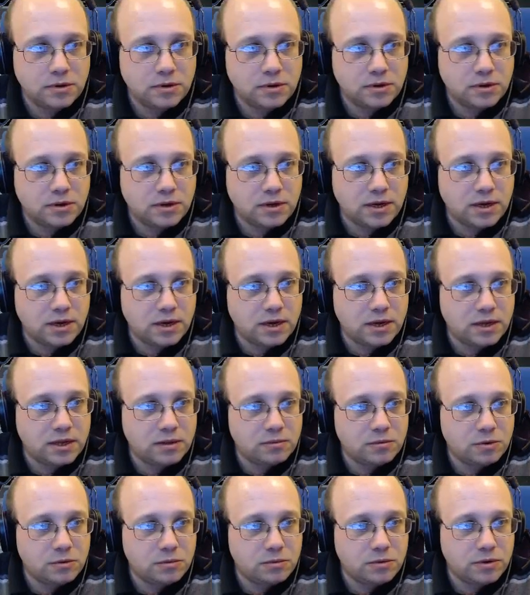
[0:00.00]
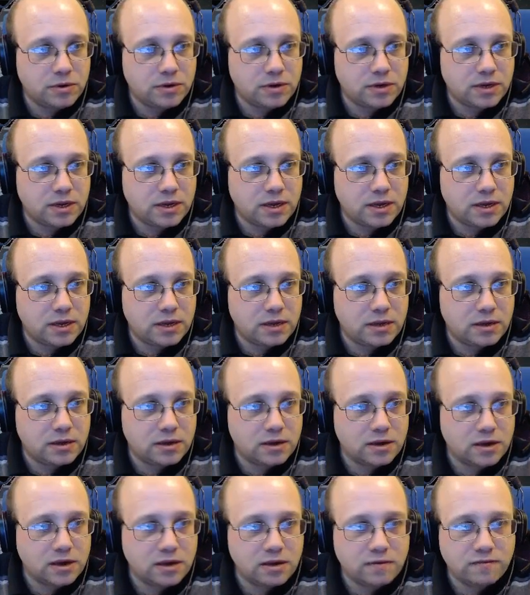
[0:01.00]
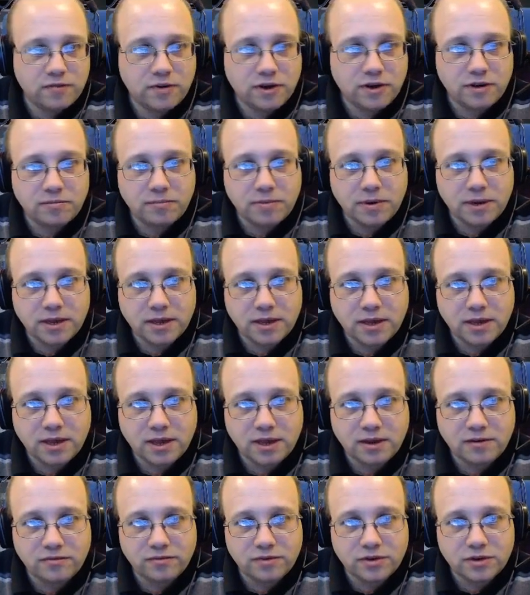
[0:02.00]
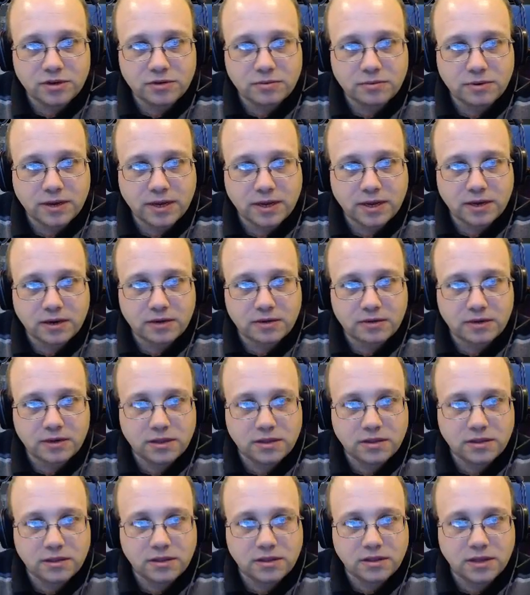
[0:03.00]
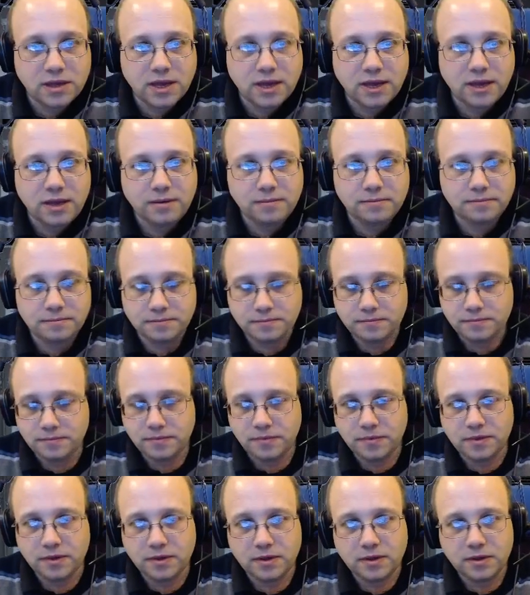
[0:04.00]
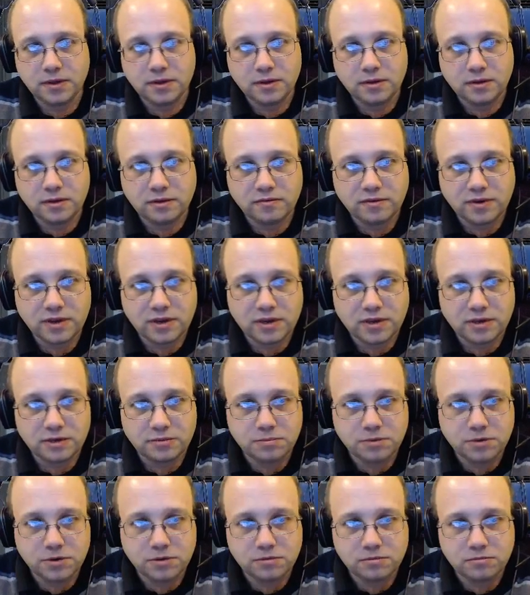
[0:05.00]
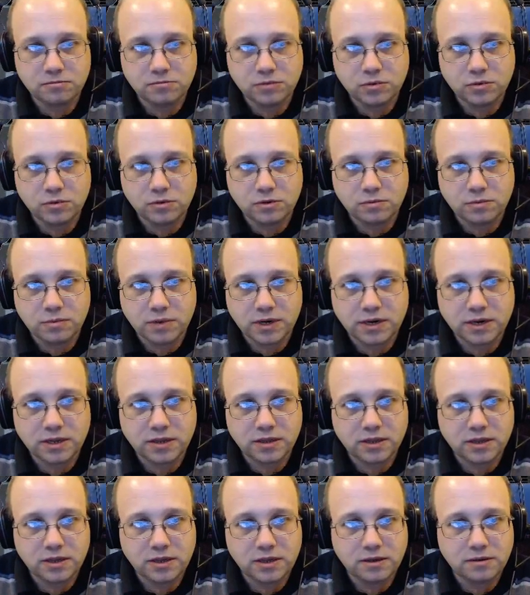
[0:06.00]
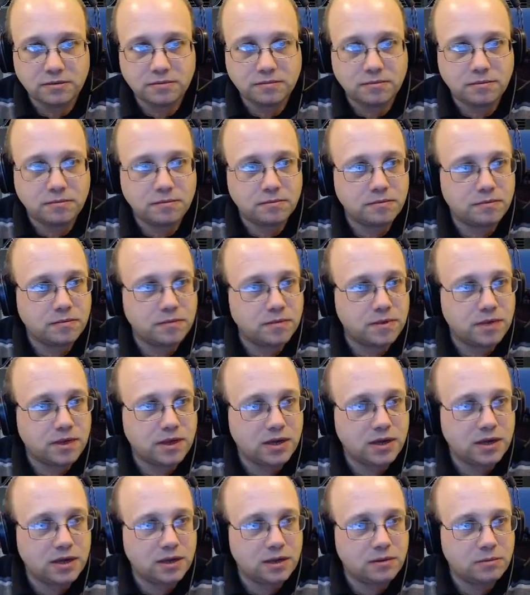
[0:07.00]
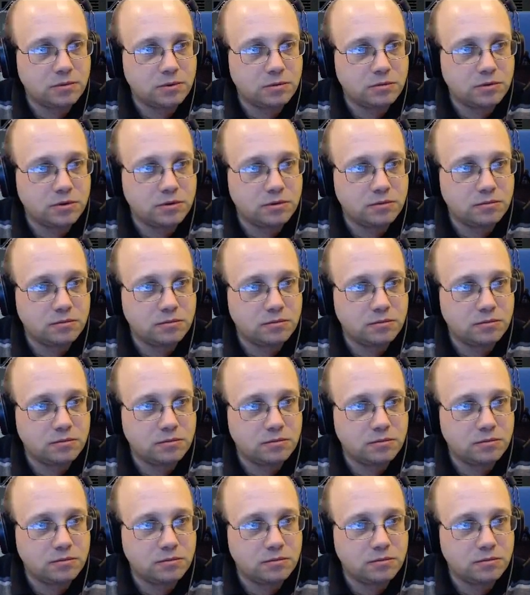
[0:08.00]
And we'll put a 5-plank canvas wagon there. But let's put more than one in there, and we'll put